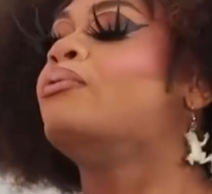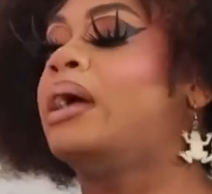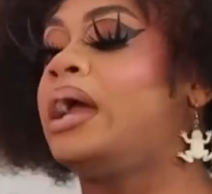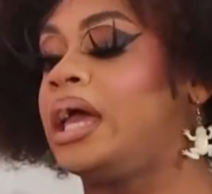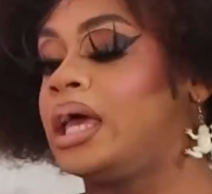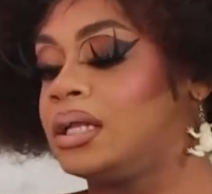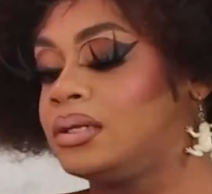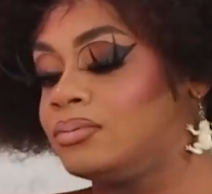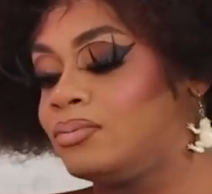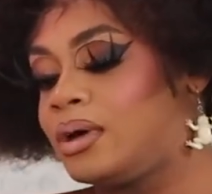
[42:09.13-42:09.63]

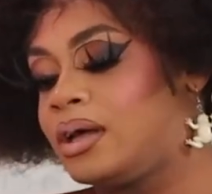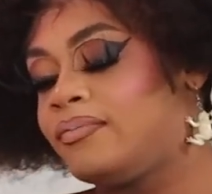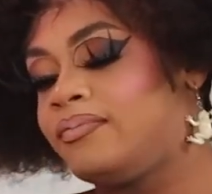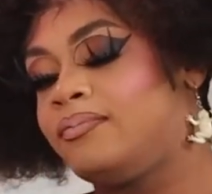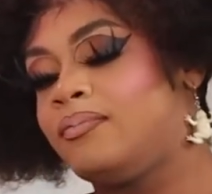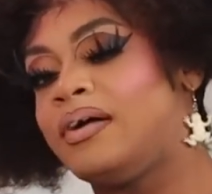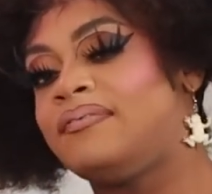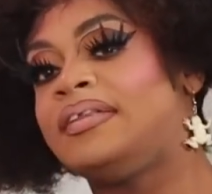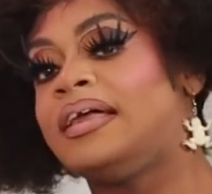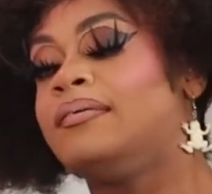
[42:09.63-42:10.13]
Red.
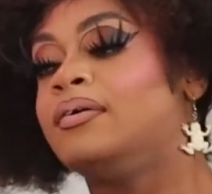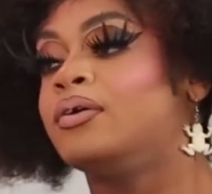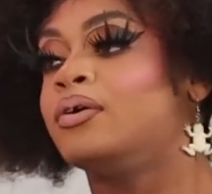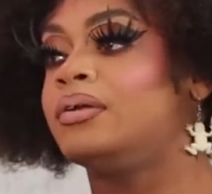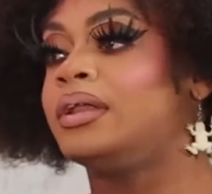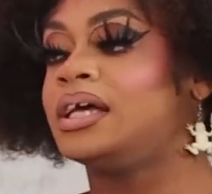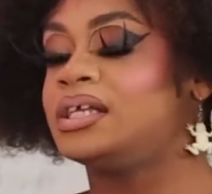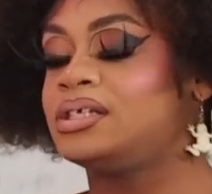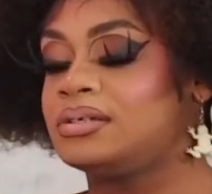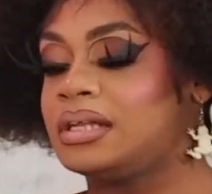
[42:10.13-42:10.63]
What flavor
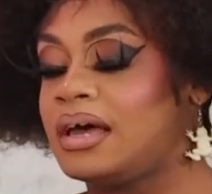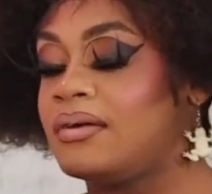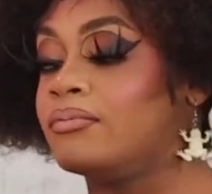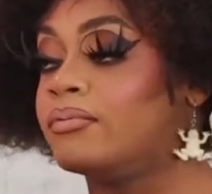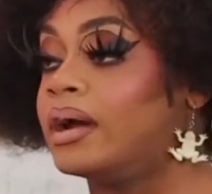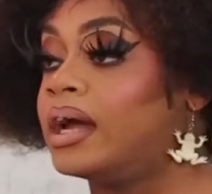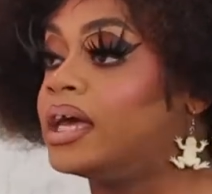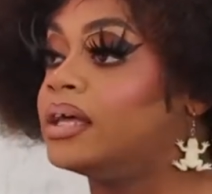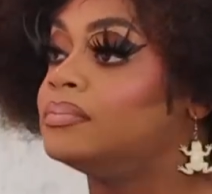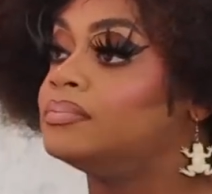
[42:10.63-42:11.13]
Kool Aid you love?
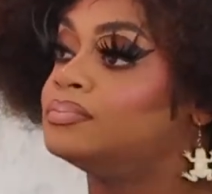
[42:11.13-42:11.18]
Red.